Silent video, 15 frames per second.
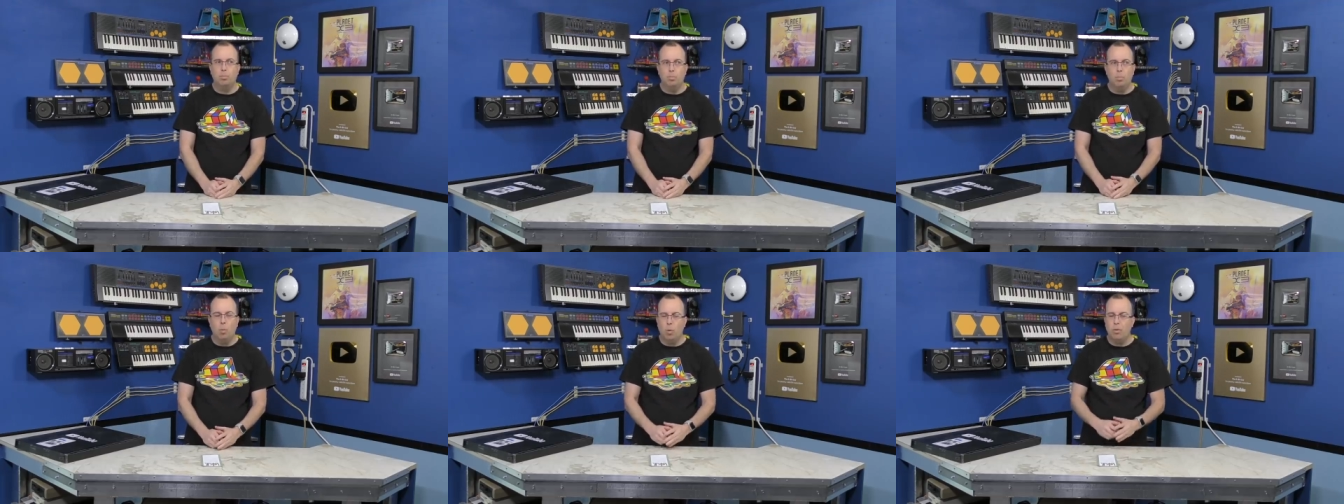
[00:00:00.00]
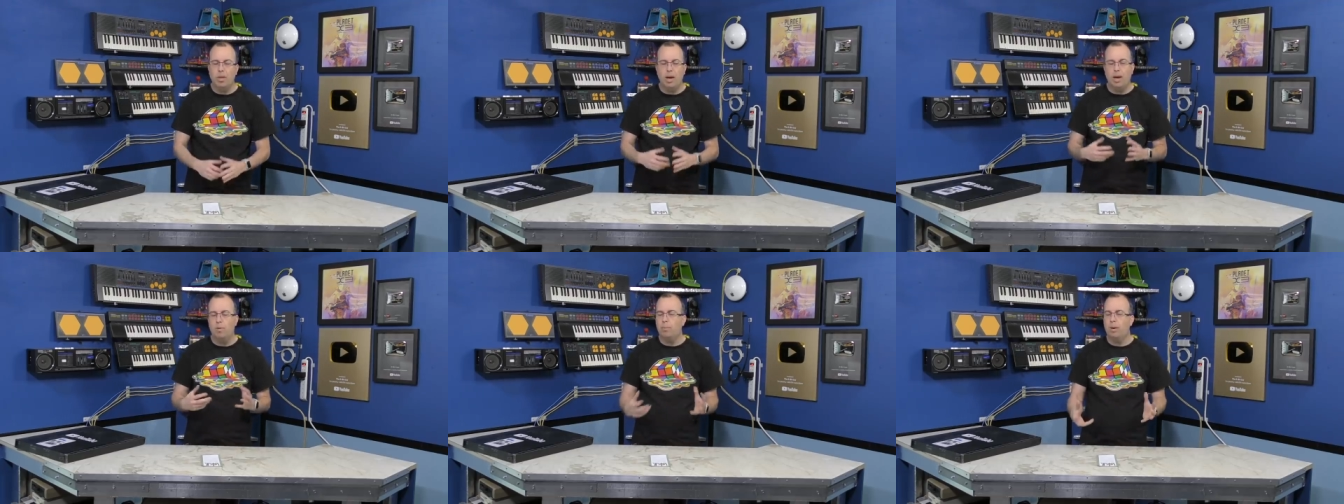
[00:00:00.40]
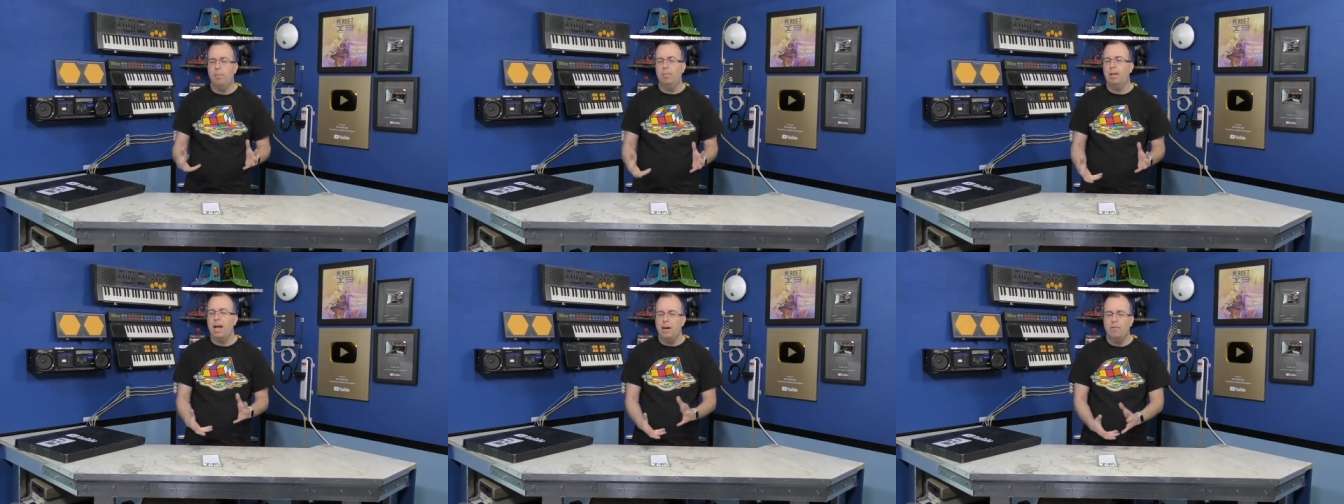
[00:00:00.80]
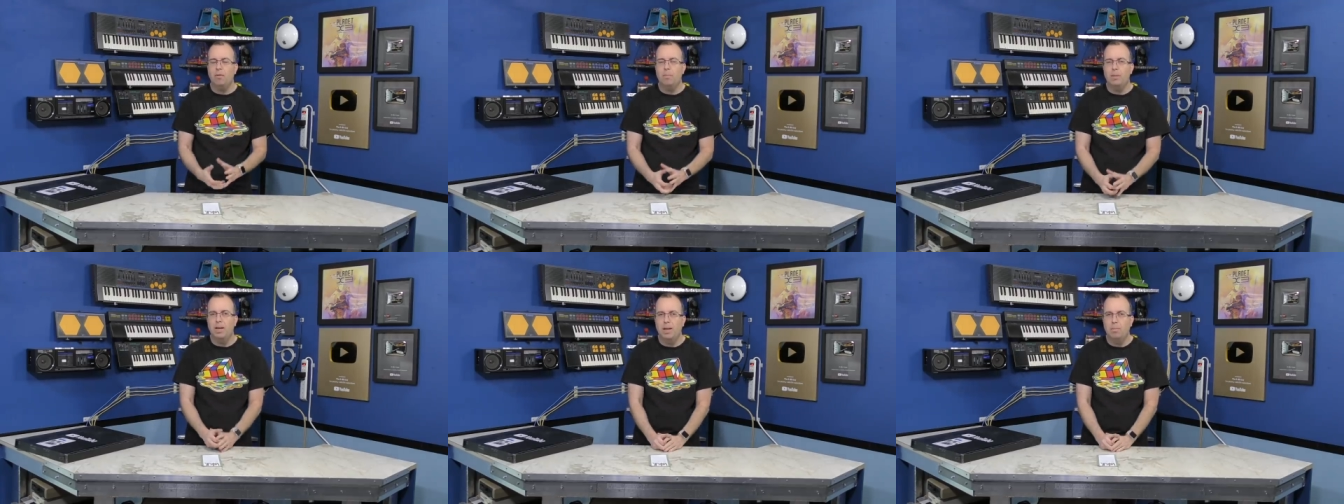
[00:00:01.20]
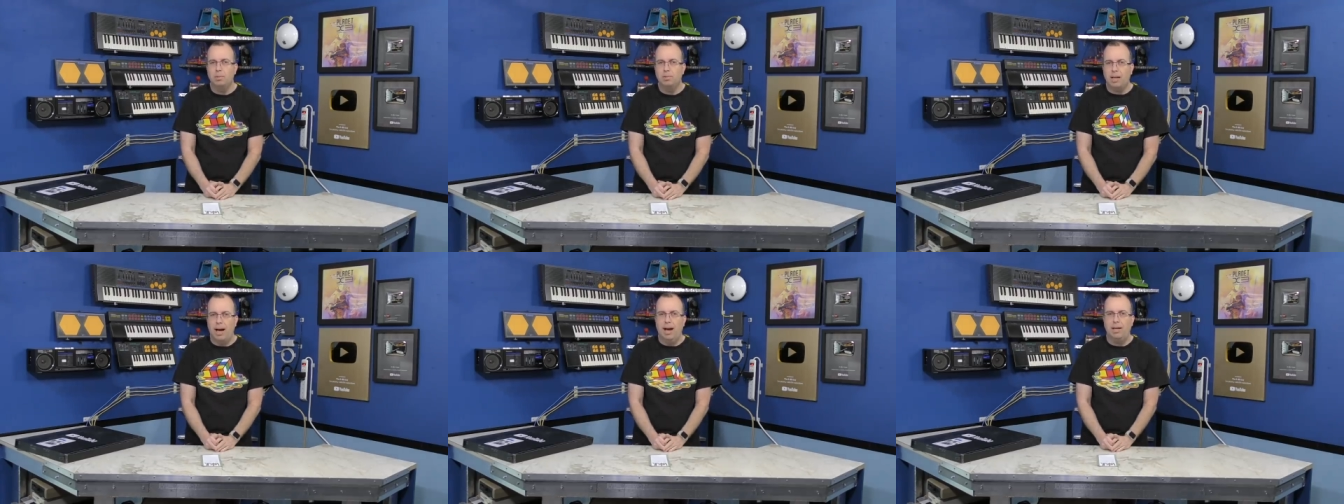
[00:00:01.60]
more than I'll probably ever be
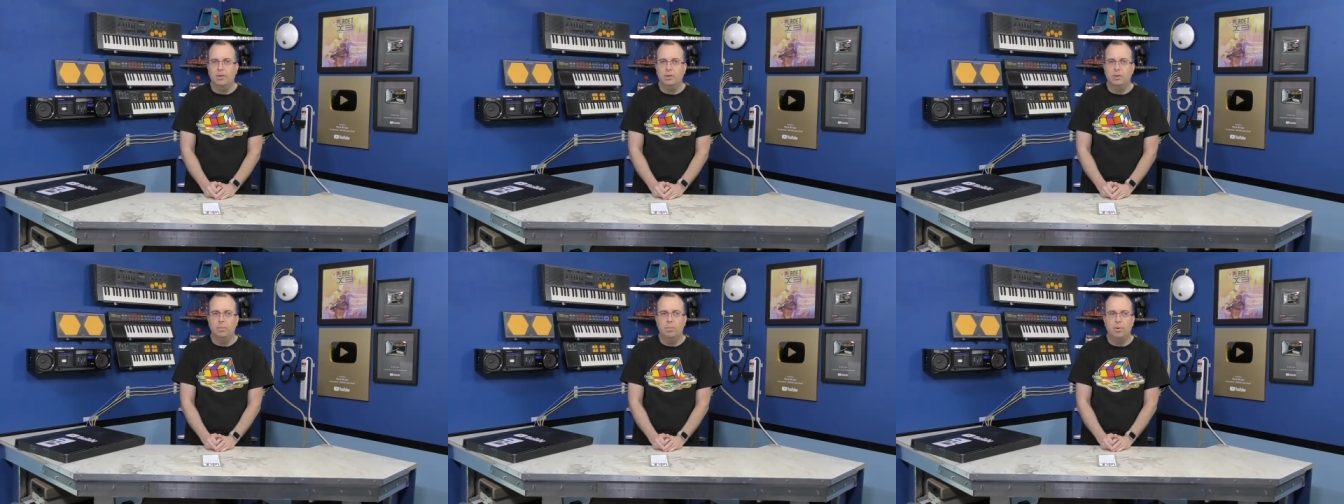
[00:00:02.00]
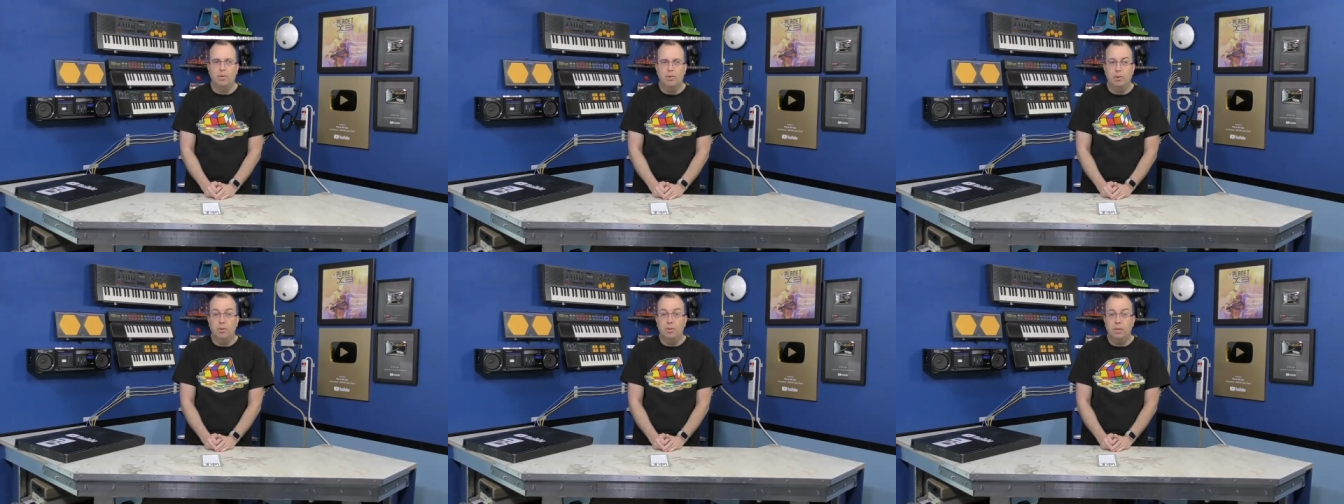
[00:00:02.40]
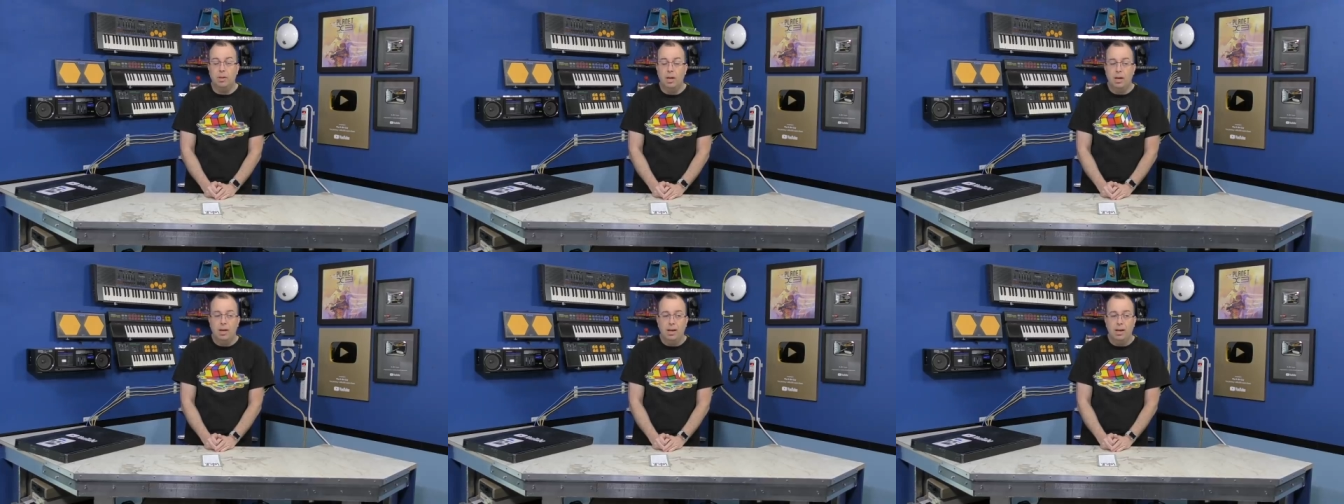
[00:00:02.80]
able to actually produce.